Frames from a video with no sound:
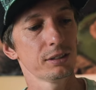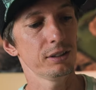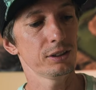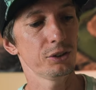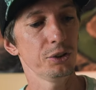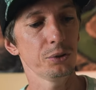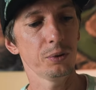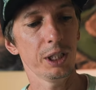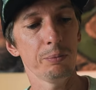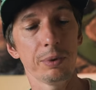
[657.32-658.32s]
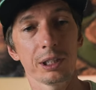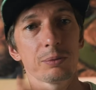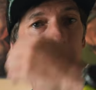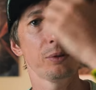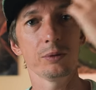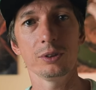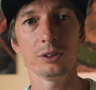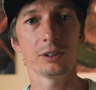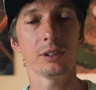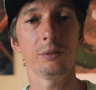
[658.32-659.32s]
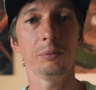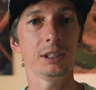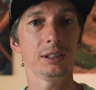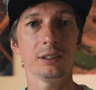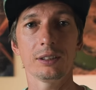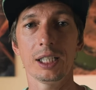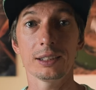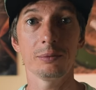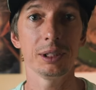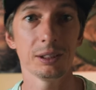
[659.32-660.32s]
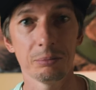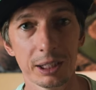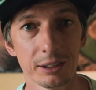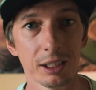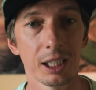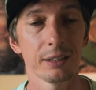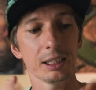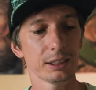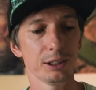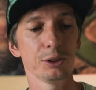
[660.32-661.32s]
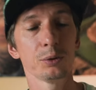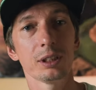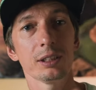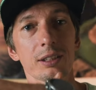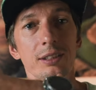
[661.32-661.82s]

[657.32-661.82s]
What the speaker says: this new Apex Pro is just amazing, has amazing battery life. I'm still using the